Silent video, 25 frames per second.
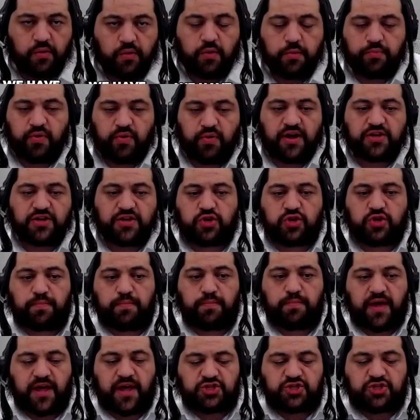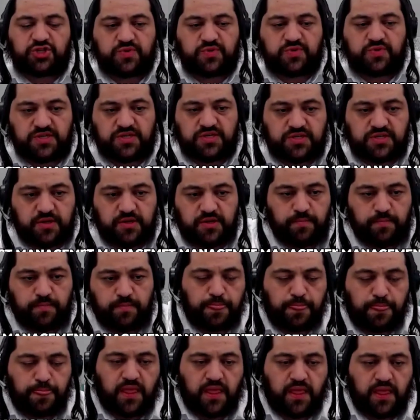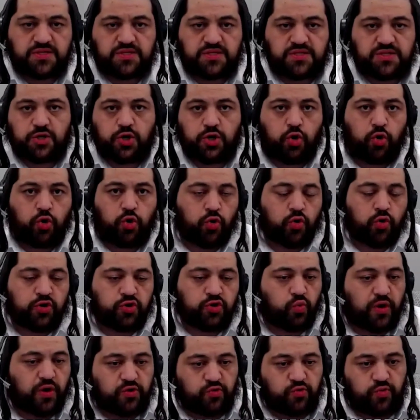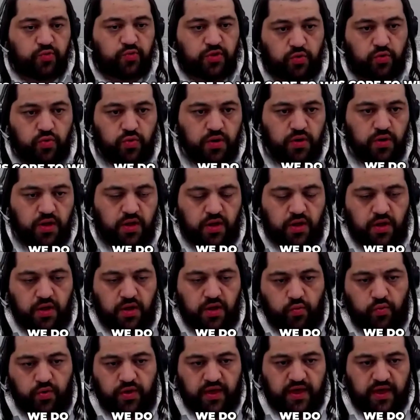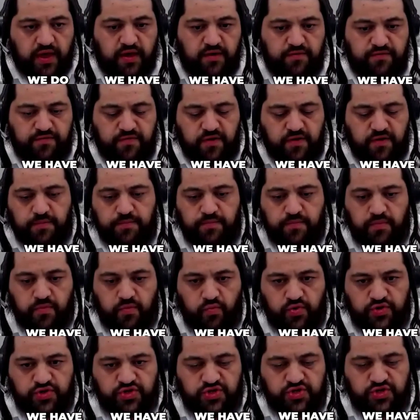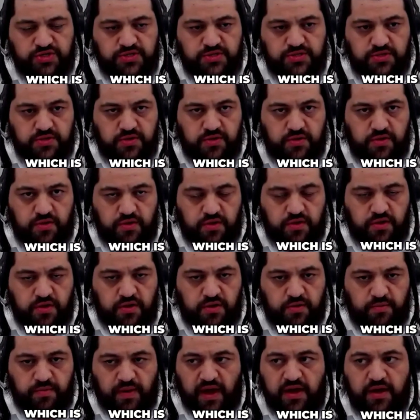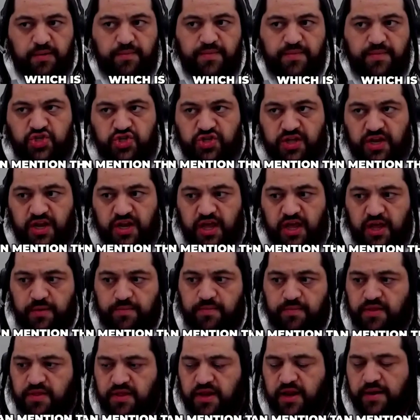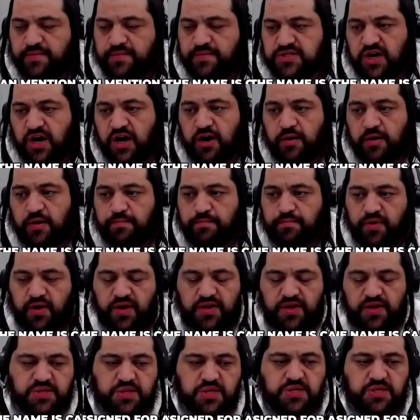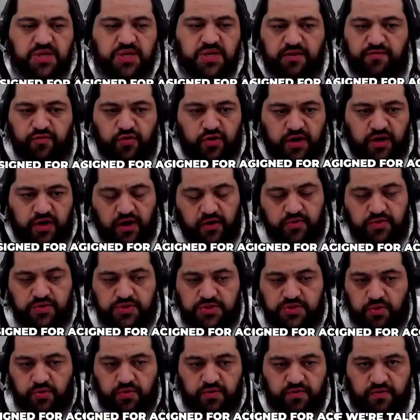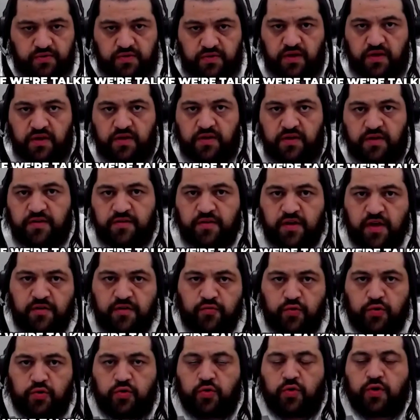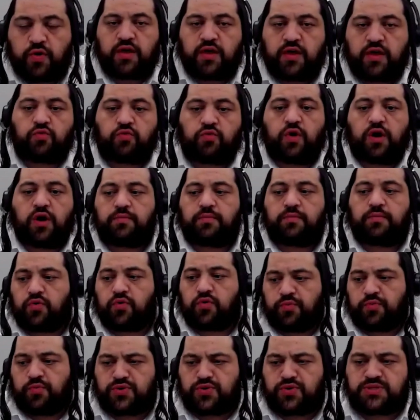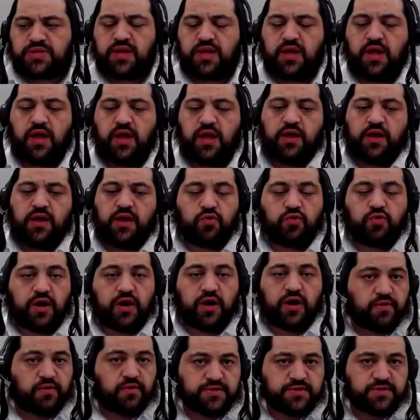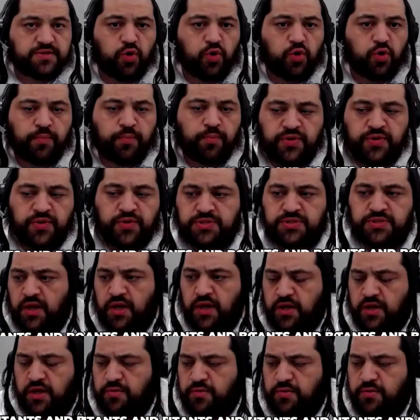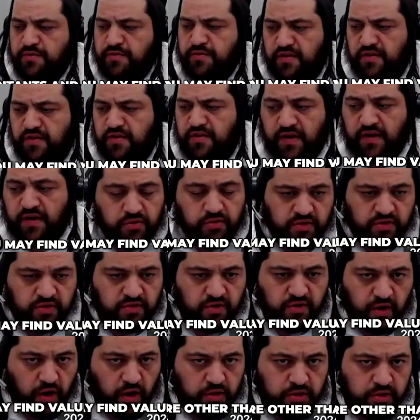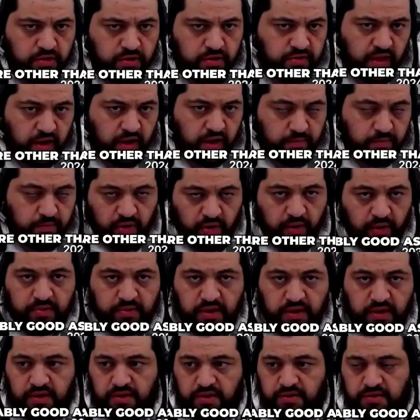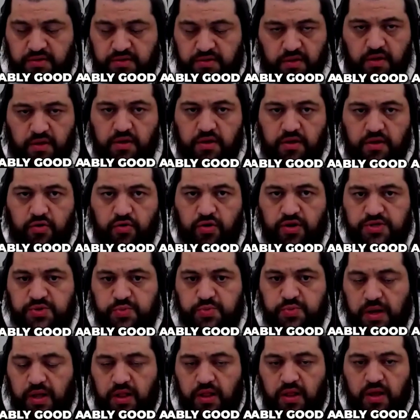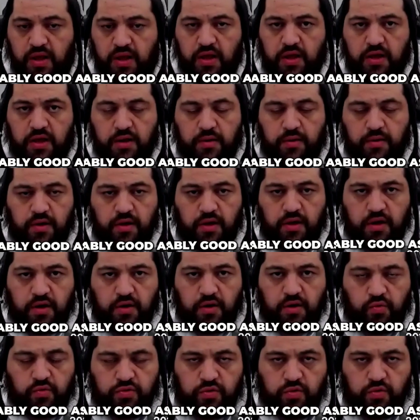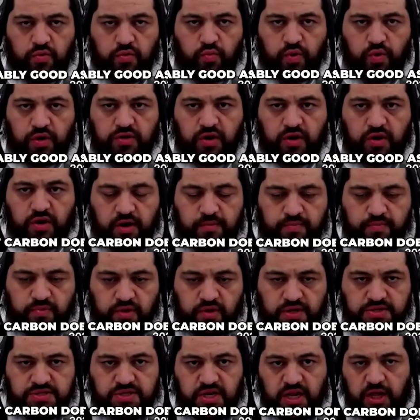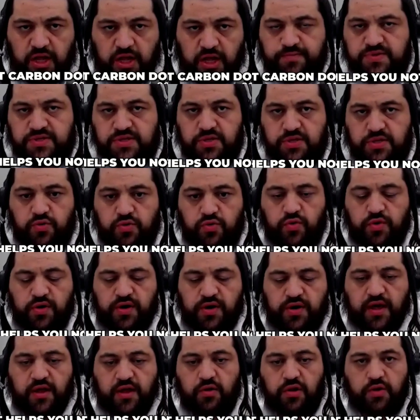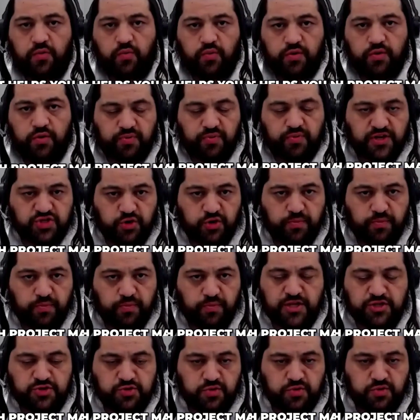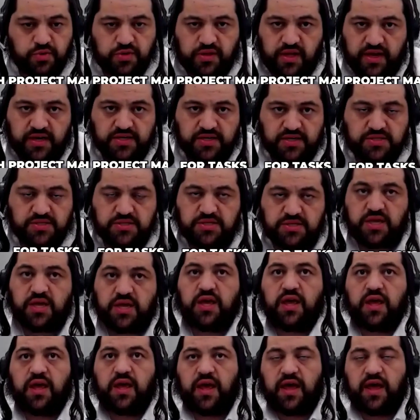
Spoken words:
our project management system is core to what we do. We have, which is, I can mention the name. The name is Carbon, but it's designed for accountants. So if we're talking to Carbon bookkeepers, to accountants and bookkeepers, you may find value. There are other that are probably good as well. What Carbon does, it helps you not only with project management with tasks,